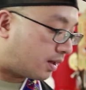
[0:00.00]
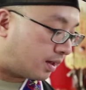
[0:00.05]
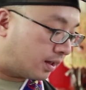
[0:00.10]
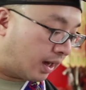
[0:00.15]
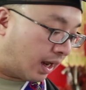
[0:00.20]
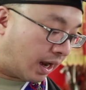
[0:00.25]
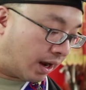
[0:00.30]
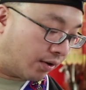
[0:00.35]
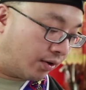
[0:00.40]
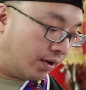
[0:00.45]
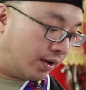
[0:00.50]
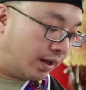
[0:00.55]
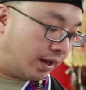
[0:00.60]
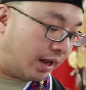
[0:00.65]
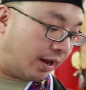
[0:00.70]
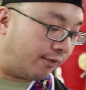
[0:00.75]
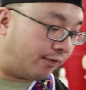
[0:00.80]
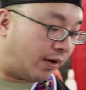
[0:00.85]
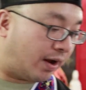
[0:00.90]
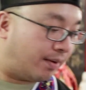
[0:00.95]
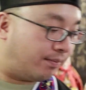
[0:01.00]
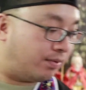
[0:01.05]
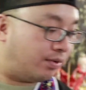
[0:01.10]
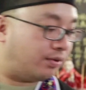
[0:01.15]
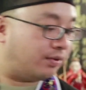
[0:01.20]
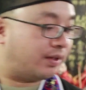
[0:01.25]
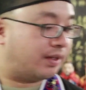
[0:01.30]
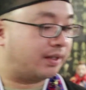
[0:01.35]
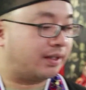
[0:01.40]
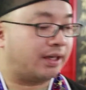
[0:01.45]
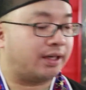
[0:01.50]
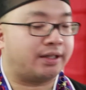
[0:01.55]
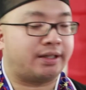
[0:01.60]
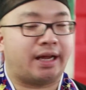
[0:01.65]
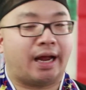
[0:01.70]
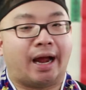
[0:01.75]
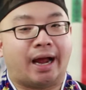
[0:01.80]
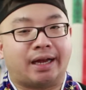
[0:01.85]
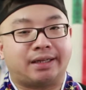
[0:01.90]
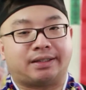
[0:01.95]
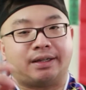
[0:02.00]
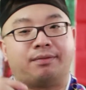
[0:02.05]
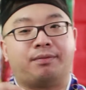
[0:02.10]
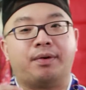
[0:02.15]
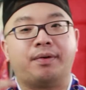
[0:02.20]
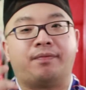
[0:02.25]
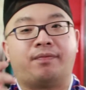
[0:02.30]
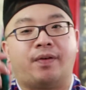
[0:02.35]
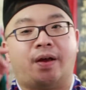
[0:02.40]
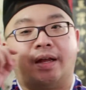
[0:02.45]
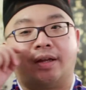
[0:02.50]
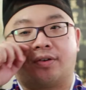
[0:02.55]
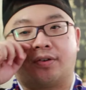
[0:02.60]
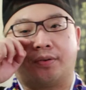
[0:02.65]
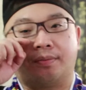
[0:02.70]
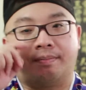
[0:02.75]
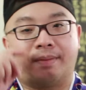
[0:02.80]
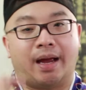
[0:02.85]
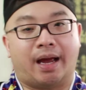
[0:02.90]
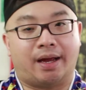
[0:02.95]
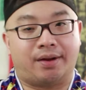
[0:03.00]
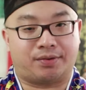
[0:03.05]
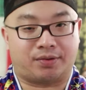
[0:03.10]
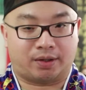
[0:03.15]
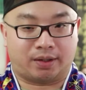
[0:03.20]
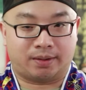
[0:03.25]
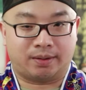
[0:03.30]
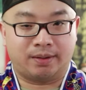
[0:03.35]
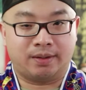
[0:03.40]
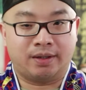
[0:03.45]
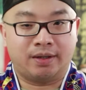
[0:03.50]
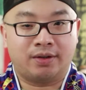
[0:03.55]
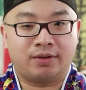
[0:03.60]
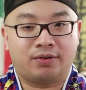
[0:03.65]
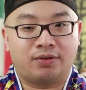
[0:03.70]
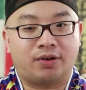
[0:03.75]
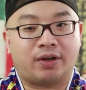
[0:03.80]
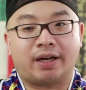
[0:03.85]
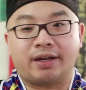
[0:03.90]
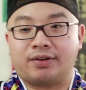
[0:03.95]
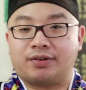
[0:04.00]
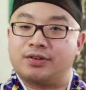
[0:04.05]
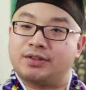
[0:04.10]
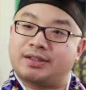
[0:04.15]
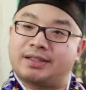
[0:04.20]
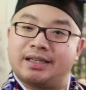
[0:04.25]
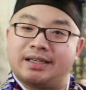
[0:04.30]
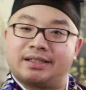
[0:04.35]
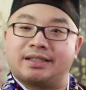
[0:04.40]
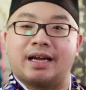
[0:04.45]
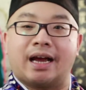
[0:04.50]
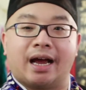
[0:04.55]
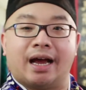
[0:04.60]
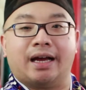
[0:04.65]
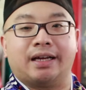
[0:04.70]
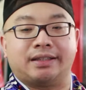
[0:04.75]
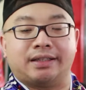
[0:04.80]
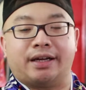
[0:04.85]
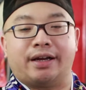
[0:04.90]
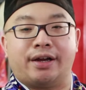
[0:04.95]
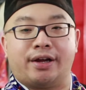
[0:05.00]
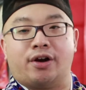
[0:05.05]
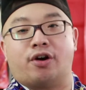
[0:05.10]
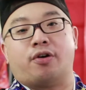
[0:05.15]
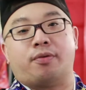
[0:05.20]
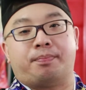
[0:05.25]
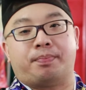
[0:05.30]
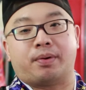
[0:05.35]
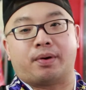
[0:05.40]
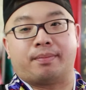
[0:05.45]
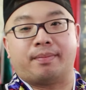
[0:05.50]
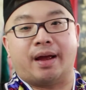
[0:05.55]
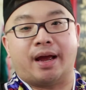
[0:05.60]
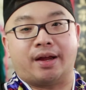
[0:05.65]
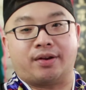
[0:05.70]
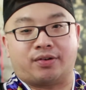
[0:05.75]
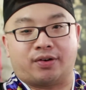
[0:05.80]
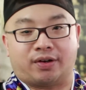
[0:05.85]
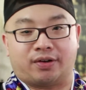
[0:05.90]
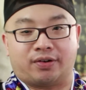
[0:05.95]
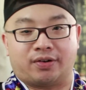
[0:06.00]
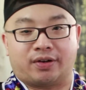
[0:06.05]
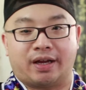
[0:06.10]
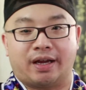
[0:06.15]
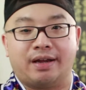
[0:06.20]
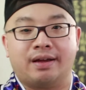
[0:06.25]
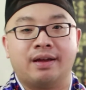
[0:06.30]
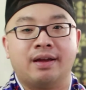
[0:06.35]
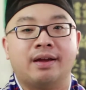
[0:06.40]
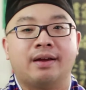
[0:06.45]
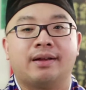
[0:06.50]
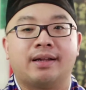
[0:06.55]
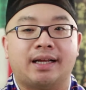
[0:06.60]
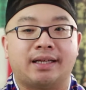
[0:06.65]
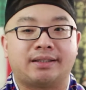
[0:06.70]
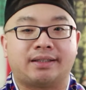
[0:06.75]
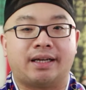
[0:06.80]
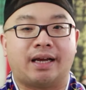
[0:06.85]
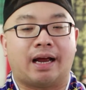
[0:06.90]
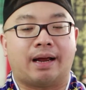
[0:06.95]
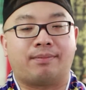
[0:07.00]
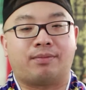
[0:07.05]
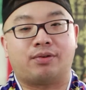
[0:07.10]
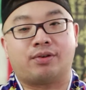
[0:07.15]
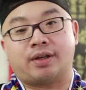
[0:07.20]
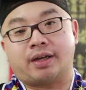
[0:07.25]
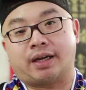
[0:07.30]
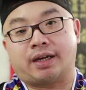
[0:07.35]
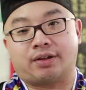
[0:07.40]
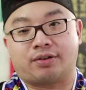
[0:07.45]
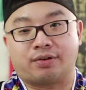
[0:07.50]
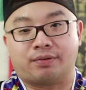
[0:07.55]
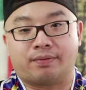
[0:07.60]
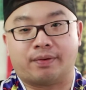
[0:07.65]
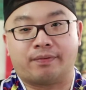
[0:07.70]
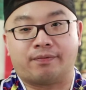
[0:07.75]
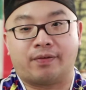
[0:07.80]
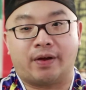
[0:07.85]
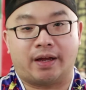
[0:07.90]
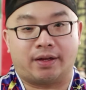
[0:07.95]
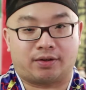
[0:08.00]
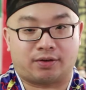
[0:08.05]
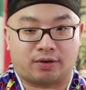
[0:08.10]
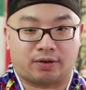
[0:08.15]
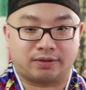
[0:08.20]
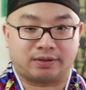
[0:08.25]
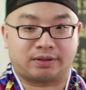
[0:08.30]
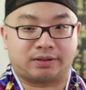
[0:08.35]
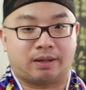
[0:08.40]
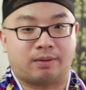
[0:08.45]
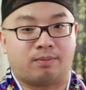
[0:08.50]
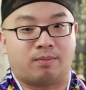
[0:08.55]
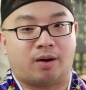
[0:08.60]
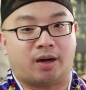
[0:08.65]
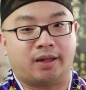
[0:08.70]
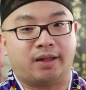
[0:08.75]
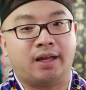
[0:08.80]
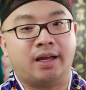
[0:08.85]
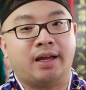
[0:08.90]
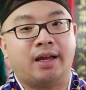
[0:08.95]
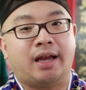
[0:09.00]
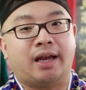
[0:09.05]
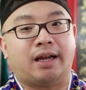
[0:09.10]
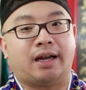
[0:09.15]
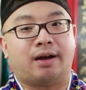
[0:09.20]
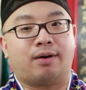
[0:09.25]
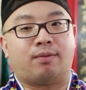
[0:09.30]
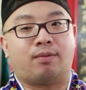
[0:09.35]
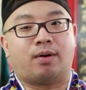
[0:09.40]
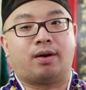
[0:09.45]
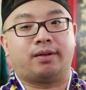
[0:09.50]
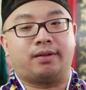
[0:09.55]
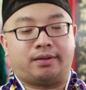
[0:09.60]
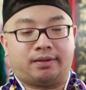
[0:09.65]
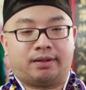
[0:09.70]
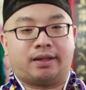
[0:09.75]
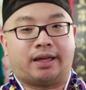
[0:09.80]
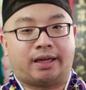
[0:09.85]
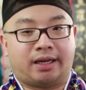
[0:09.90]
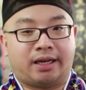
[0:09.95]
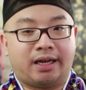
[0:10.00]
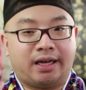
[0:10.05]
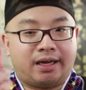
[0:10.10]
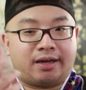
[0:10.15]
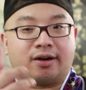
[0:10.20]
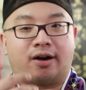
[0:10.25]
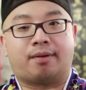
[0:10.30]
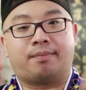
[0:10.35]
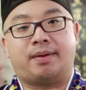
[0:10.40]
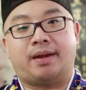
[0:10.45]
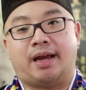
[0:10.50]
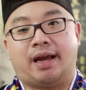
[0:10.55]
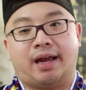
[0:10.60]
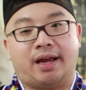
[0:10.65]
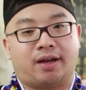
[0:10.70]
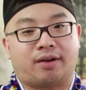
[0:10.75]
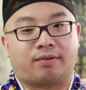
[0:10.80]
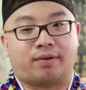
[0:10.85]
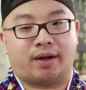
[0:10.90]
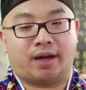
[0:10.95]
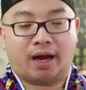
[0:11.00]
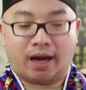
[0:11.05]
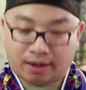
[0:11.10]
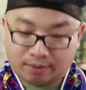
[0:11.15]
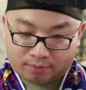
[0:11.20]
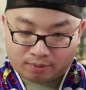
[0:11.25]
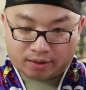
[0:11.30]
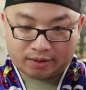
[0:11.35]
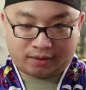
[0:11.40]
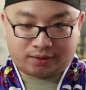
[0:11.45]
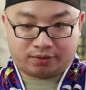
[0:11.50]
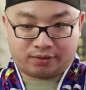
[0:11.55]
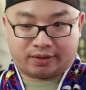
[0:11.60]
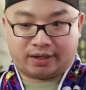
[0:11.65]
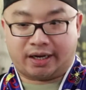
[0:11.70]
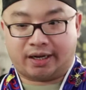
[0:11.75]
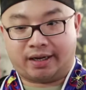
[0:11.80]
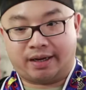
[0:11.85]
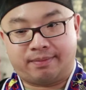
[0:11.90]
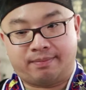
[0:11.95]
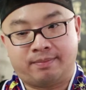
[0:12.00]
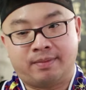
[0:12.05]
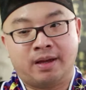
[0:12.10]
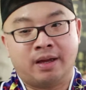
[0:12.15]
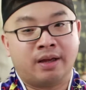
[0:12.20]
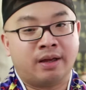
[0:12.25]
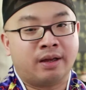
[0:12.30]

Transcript: Now, if I'm using this as a revenge magic, you can use this as a helper magic, okay? Let's say I'm using it to revenge on someone, and I want, like, he got me angry. I want to get him